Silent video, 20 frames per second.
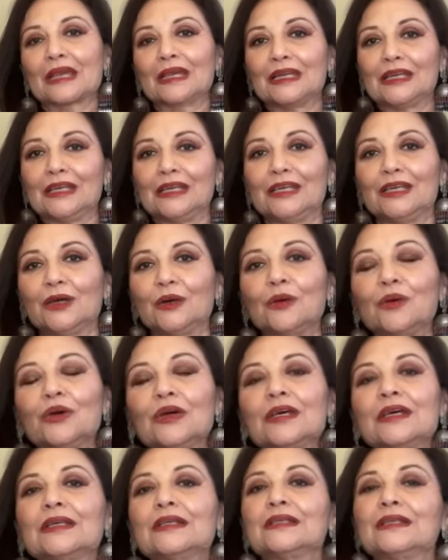Leo,
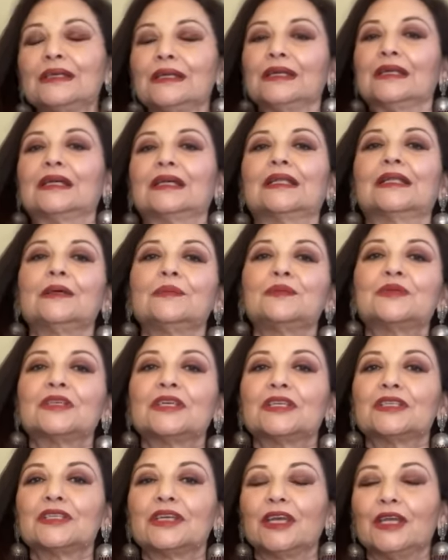the eclipse
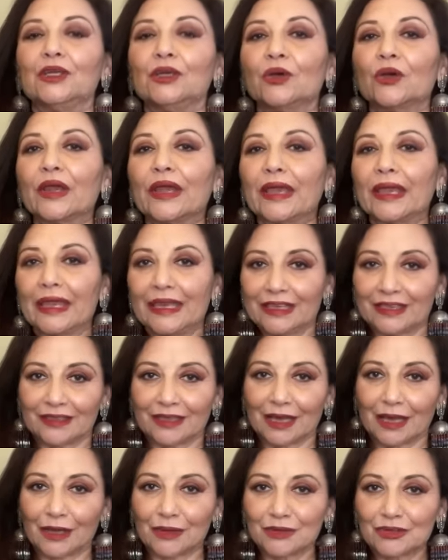is in your eighth
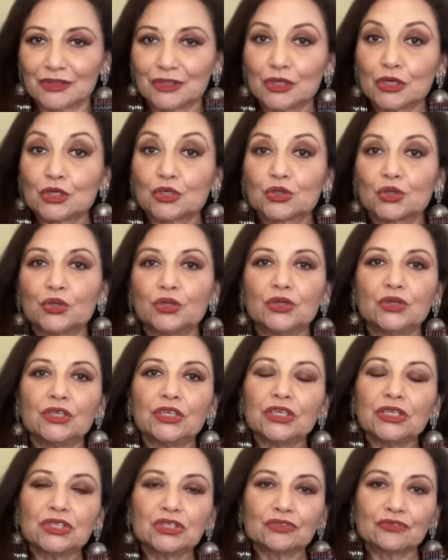house, so you
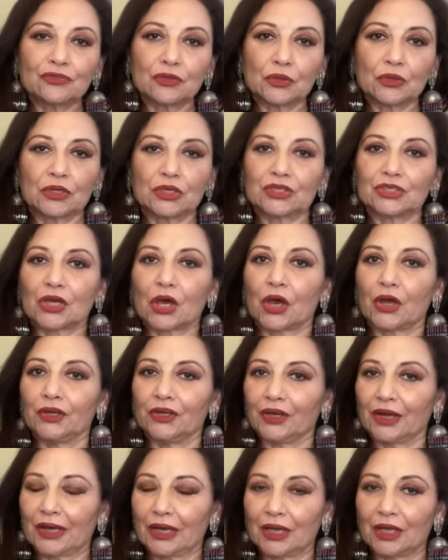need to focus on
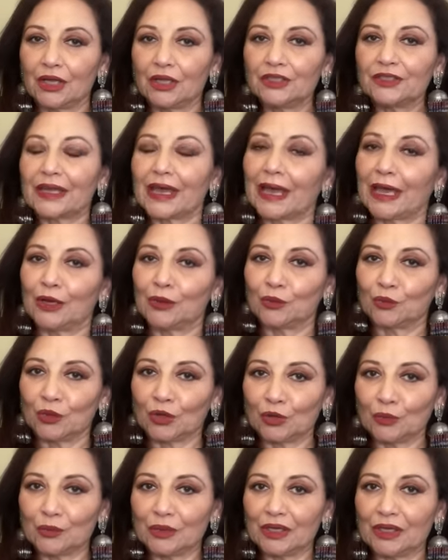your health and
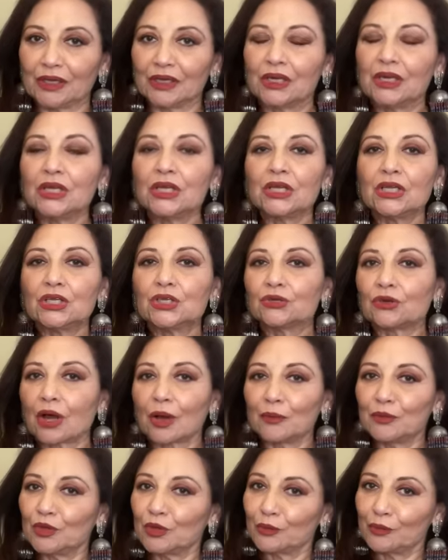well being.
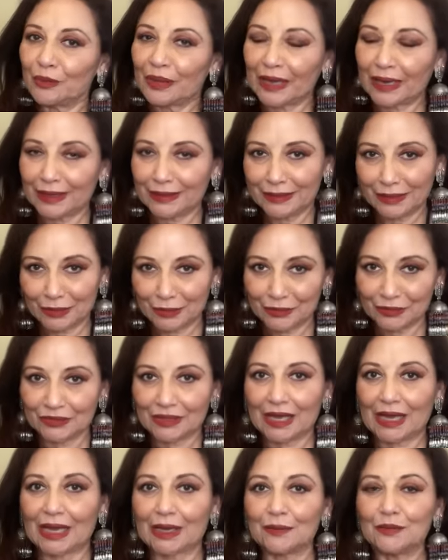Drop your bad health
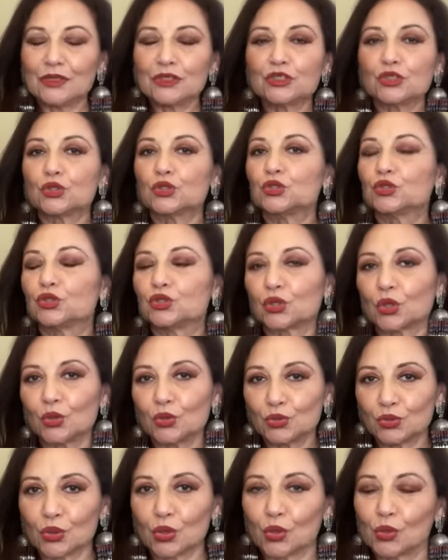habits,
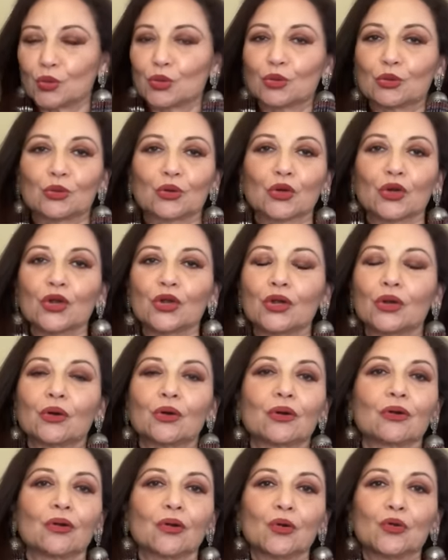don't overwork
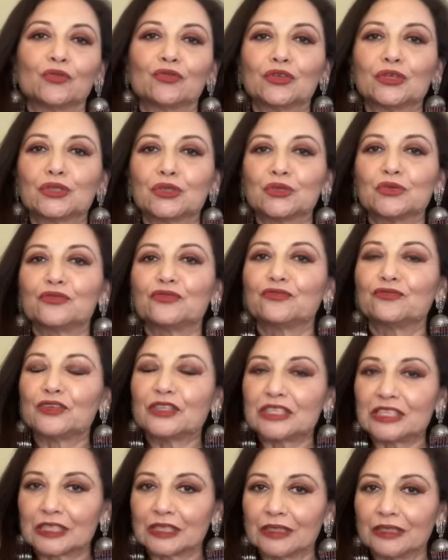or overdo
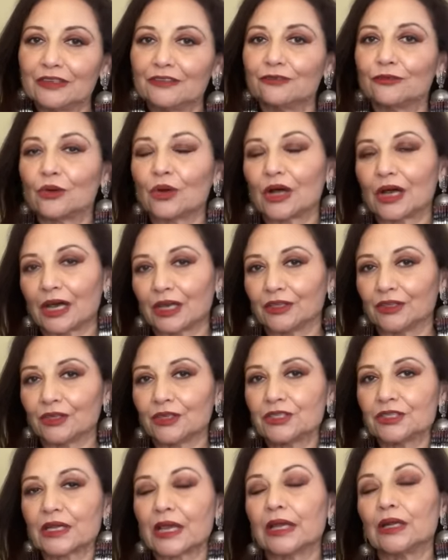physically for
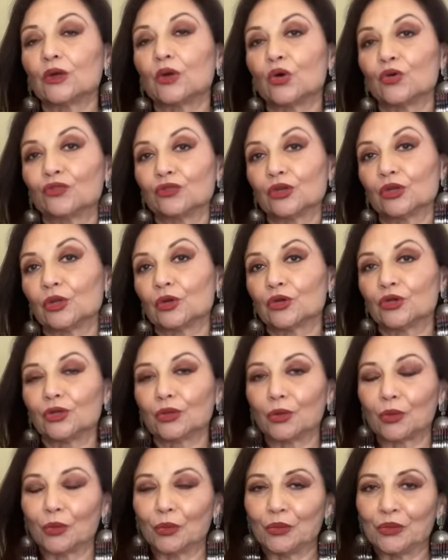others, and overlook your
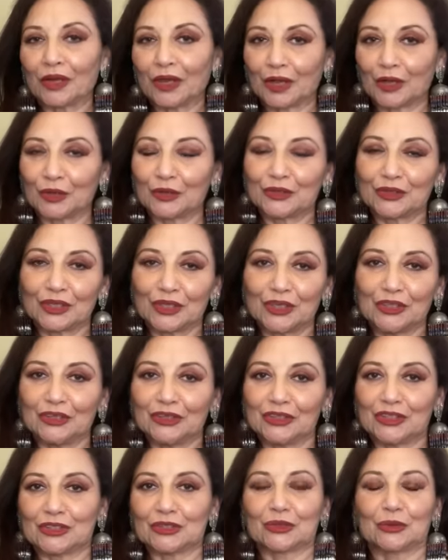own health
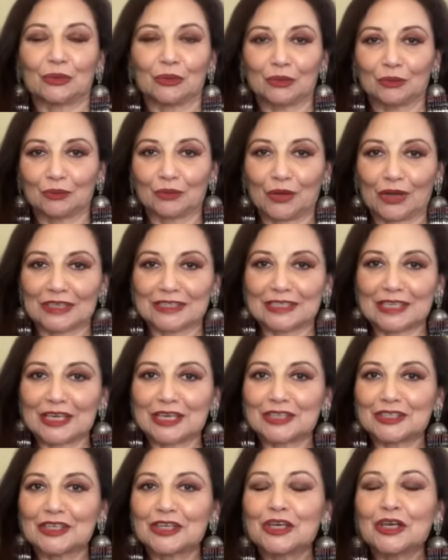in this whole
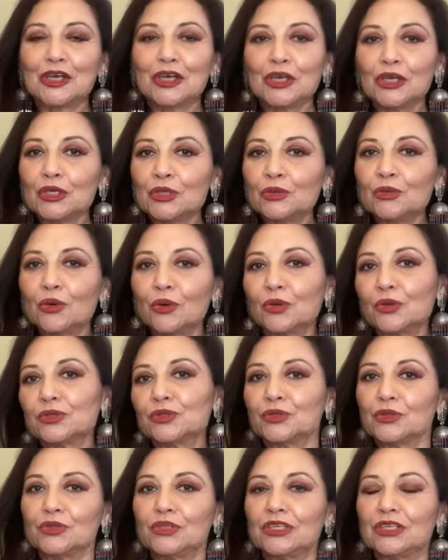process. You
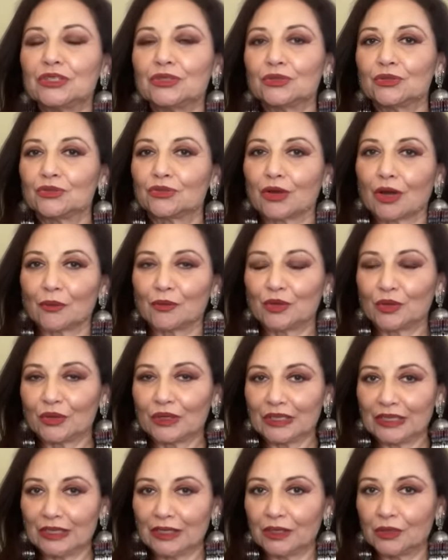also need to drop your
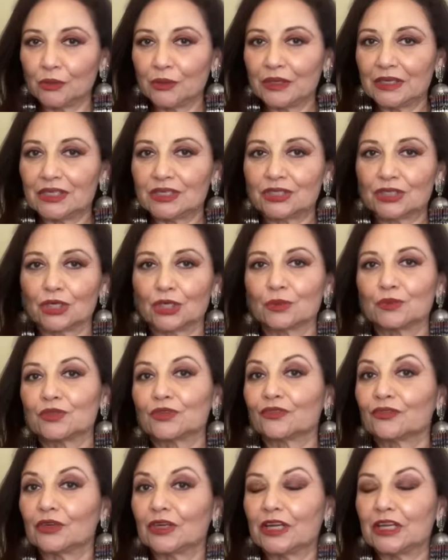ego in terms
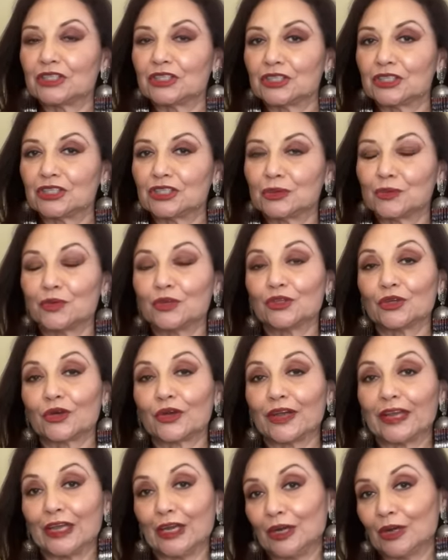of relationship with your
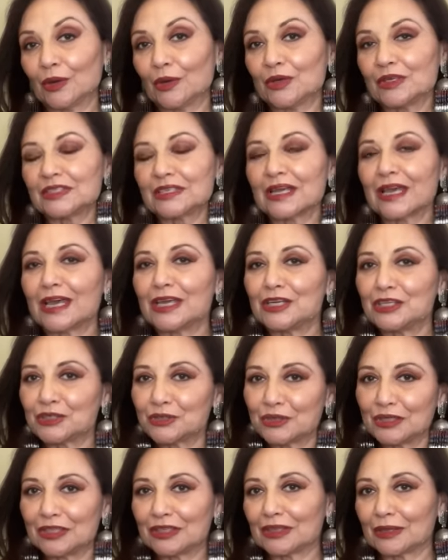in laws and
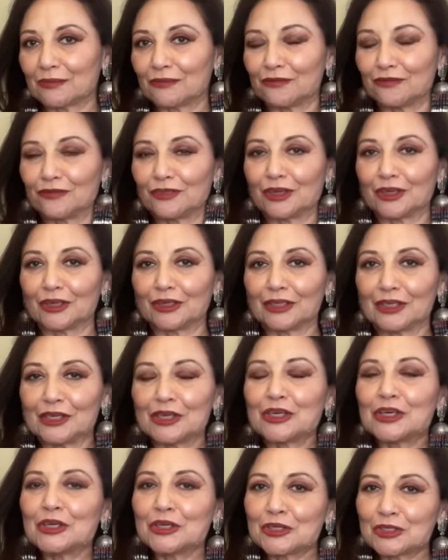treat them fairly.
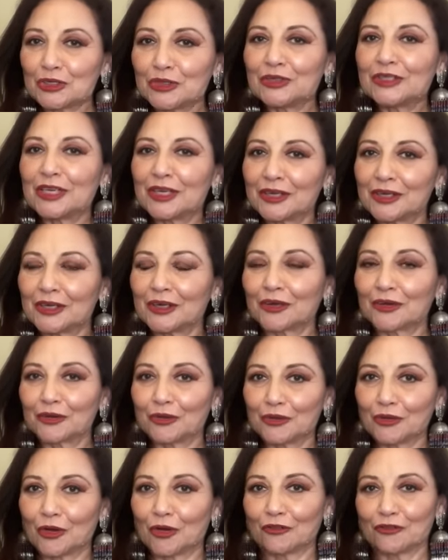So take care
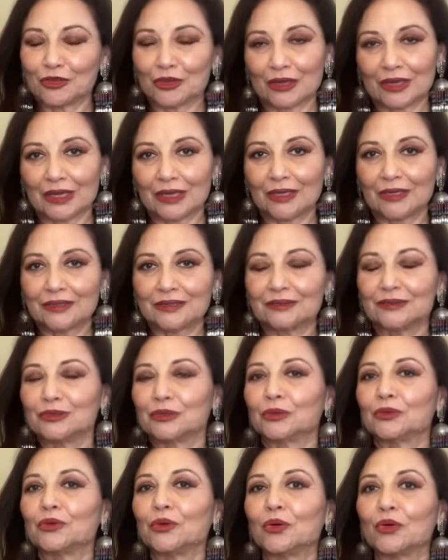of your health,
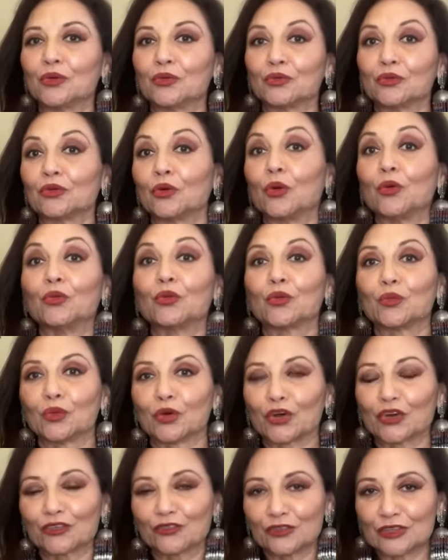don't
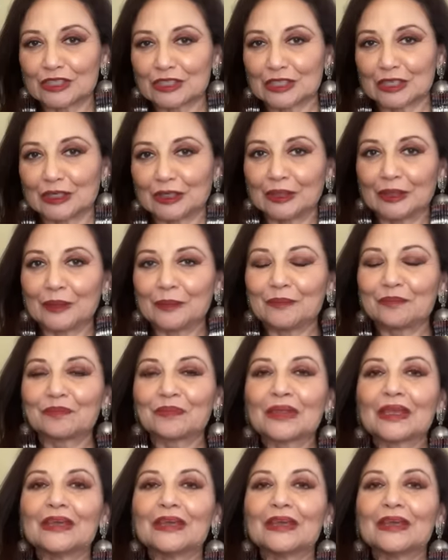overwork physically.